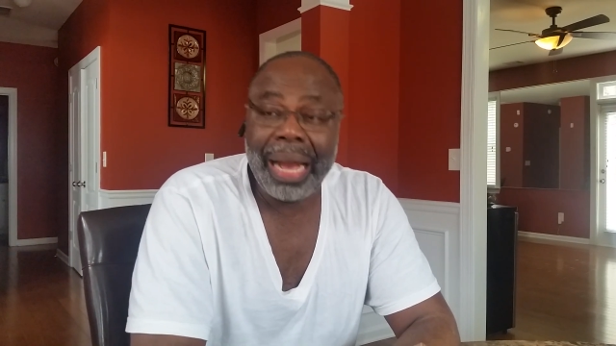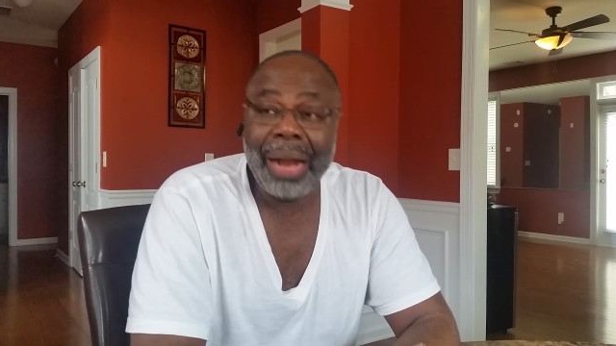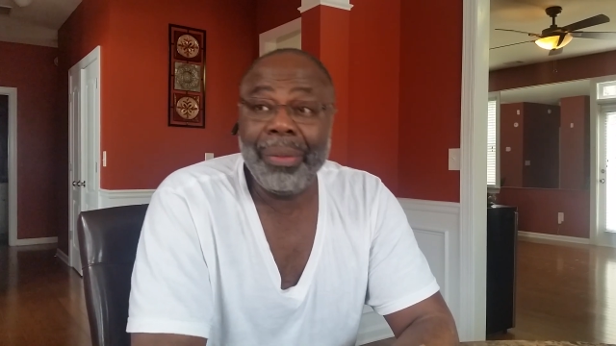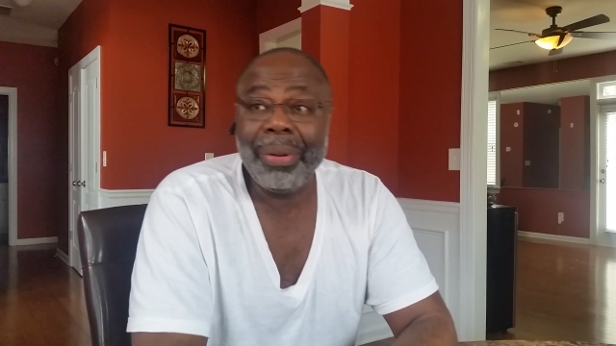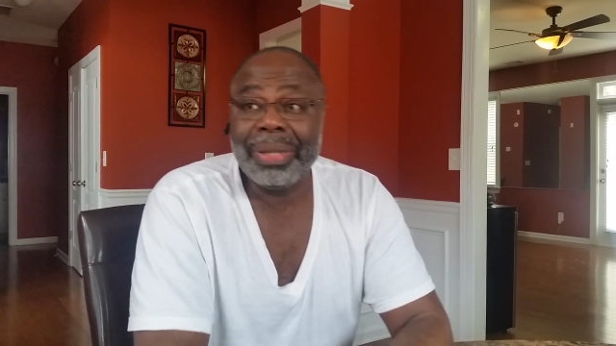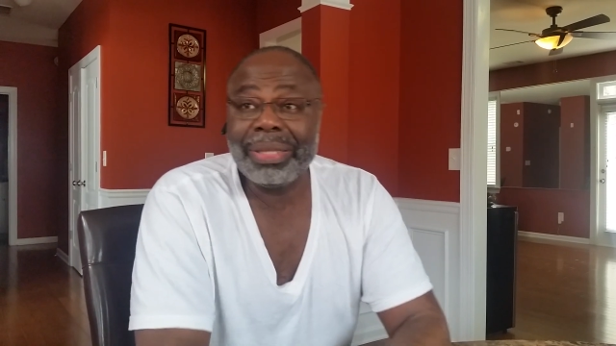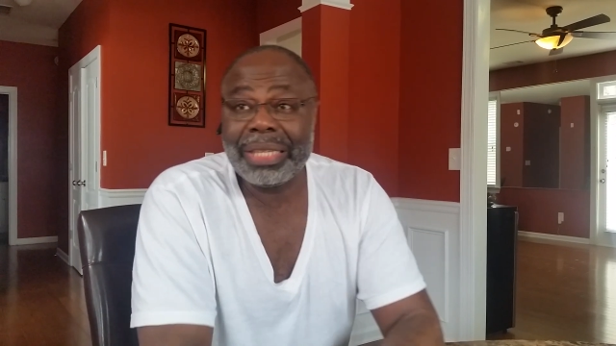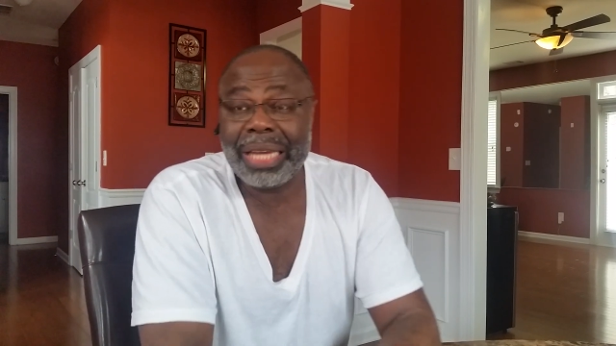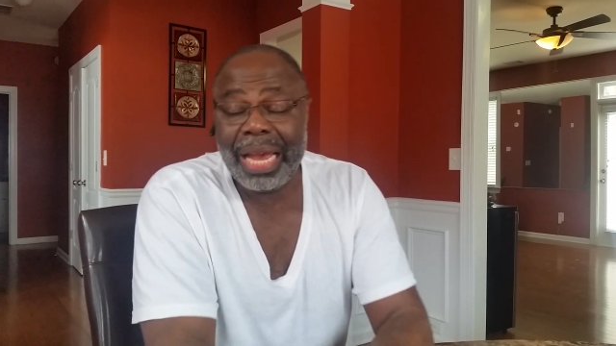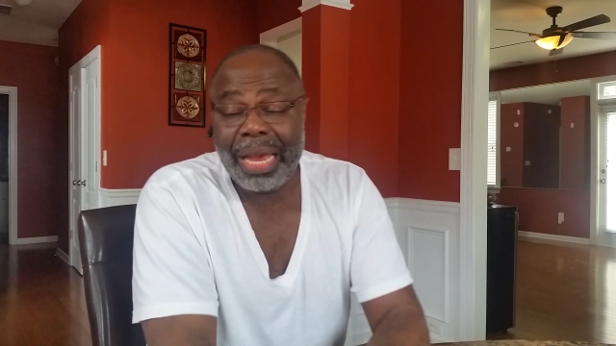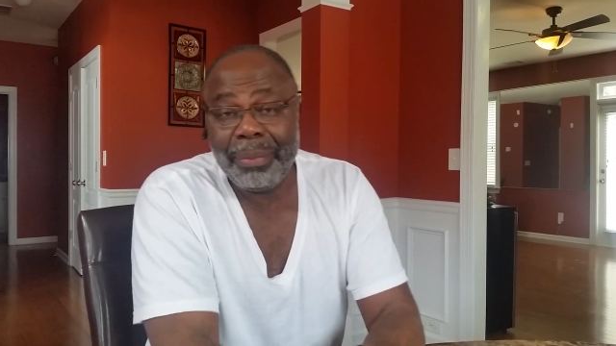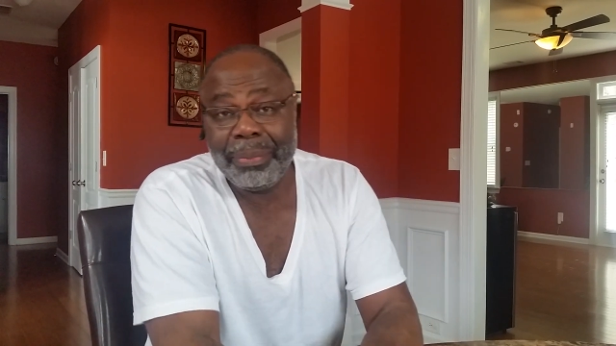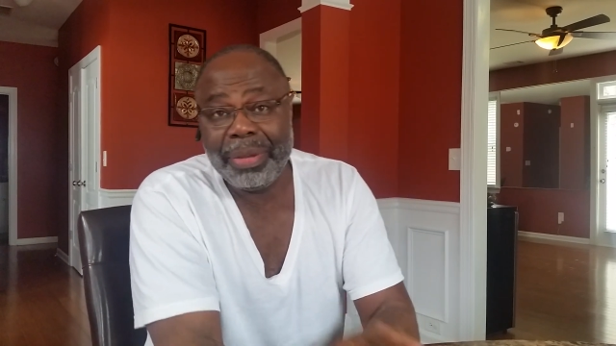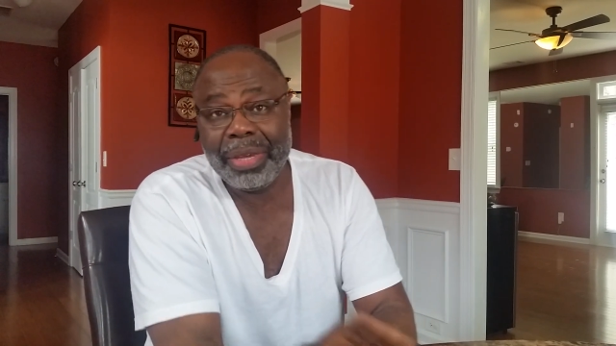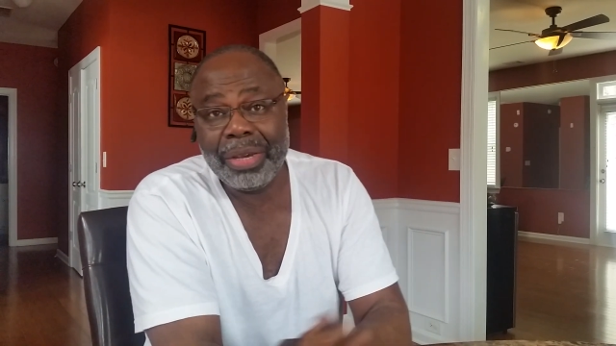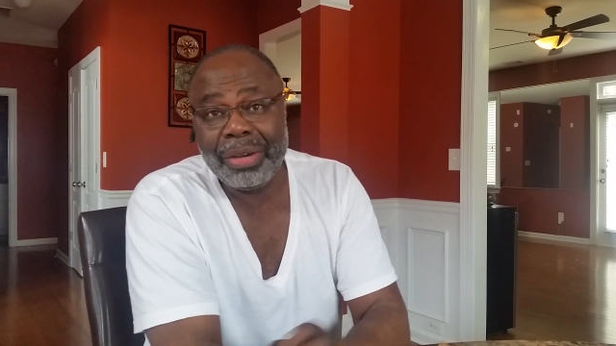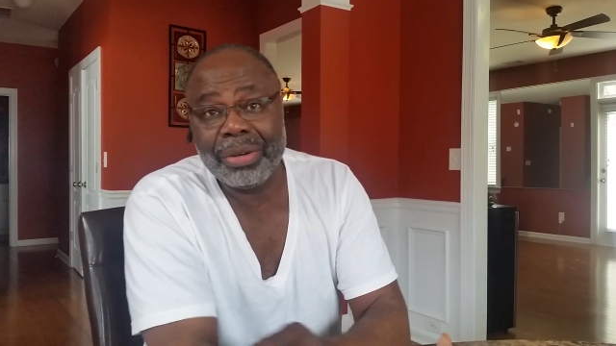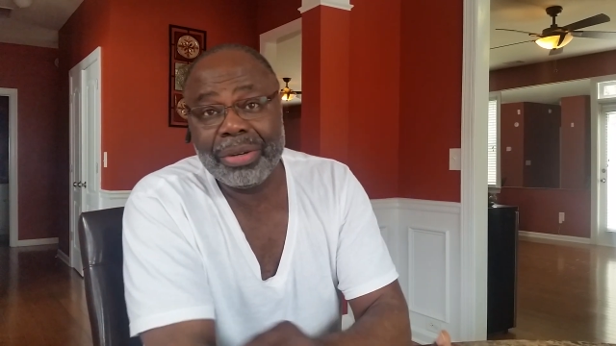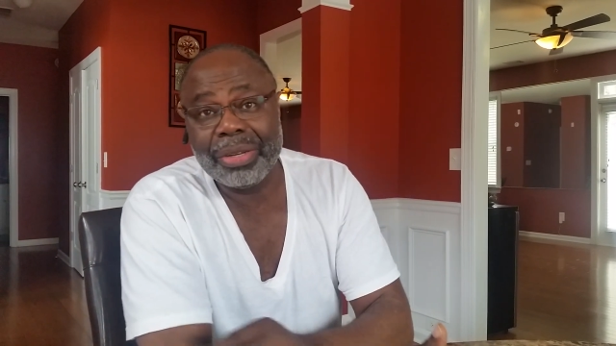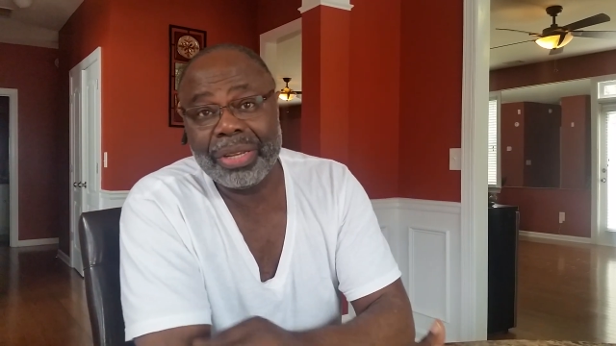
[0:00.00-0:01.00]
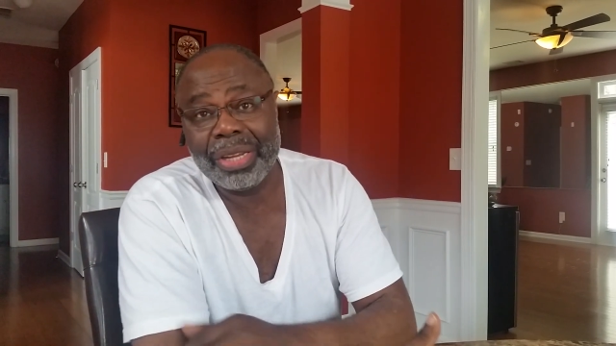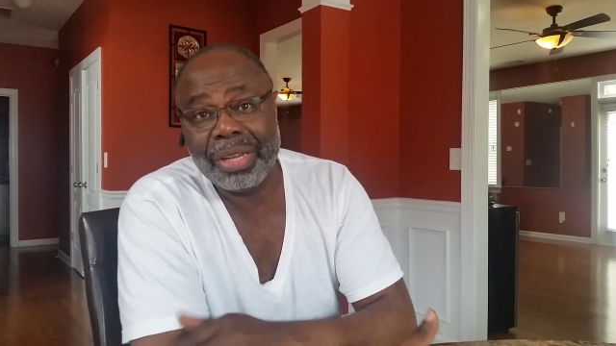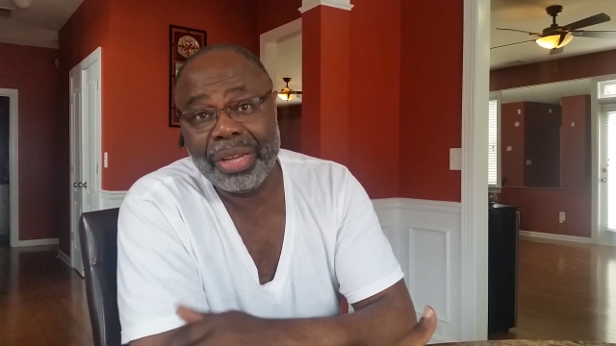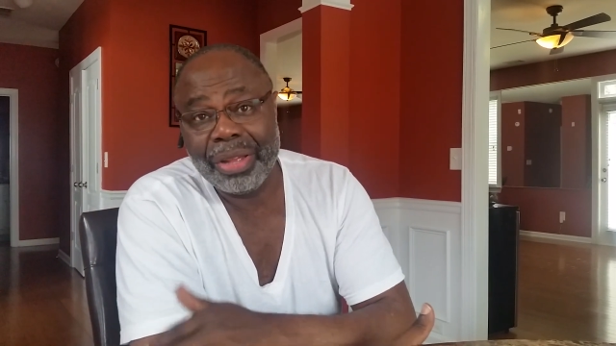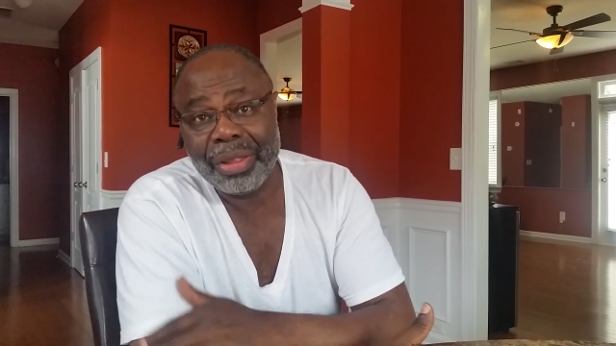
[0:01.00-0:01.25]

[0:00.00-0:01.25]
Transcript: Our time here on